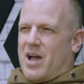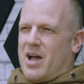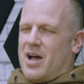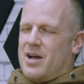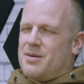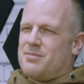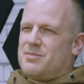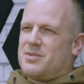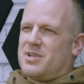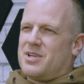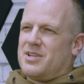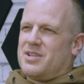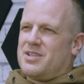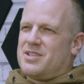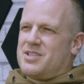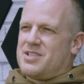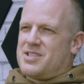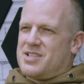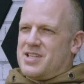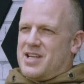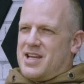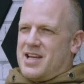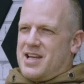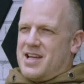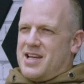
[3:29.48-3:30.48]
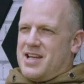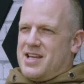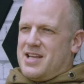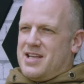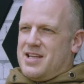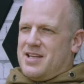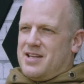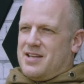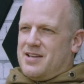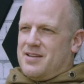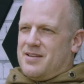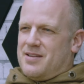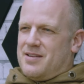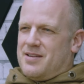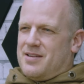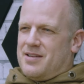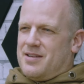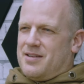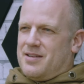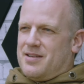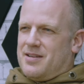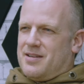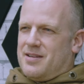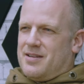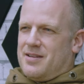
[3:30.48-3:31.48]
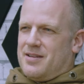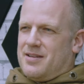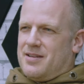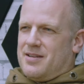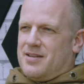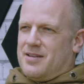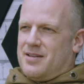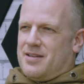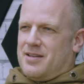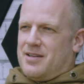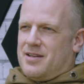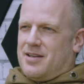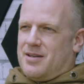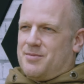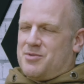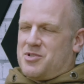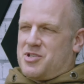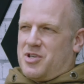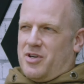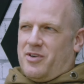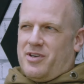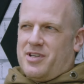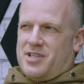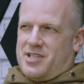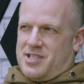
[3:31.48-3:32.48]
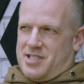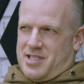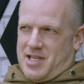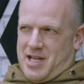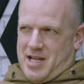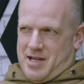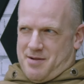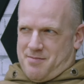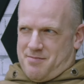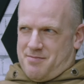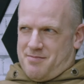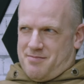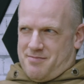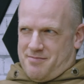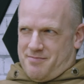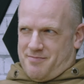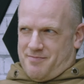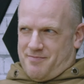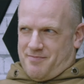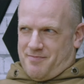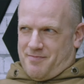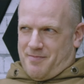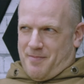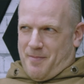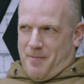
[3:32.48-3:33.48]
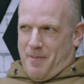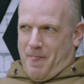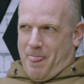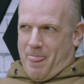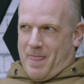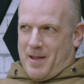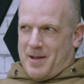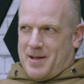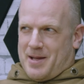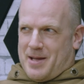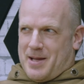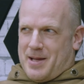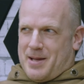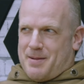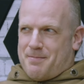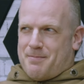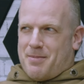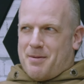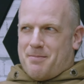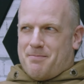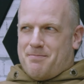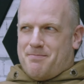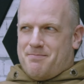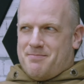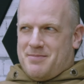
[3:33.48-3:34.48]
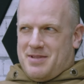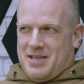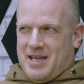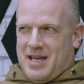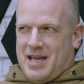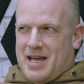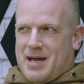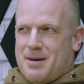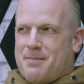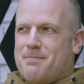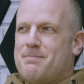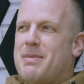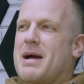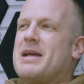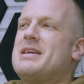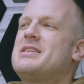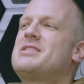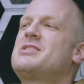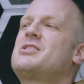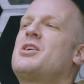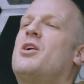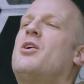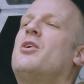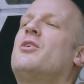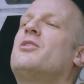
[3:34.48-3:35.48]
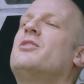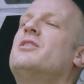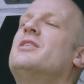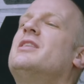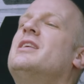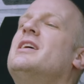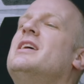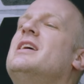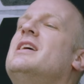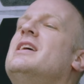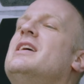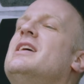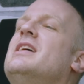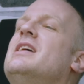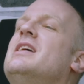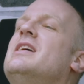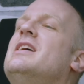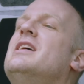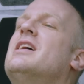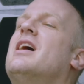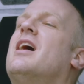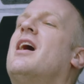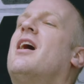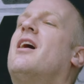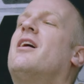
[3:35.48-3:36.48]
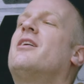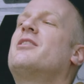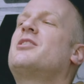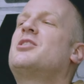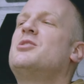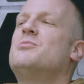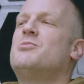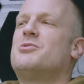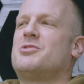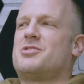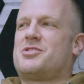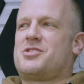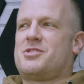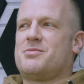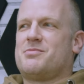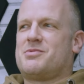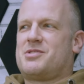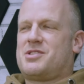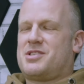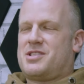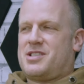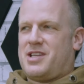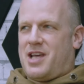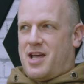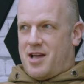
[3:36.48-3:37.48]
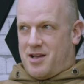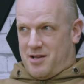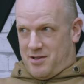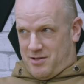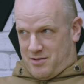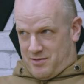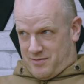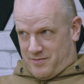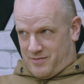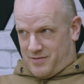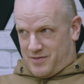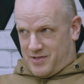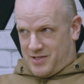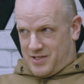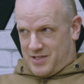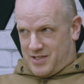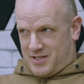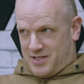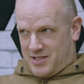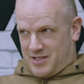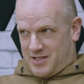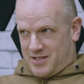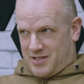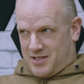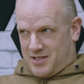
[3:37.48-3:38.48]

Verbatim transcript: I'm going to say, I'm sorry, Sam. Really? But yeah, based on oh. the arguments themselves,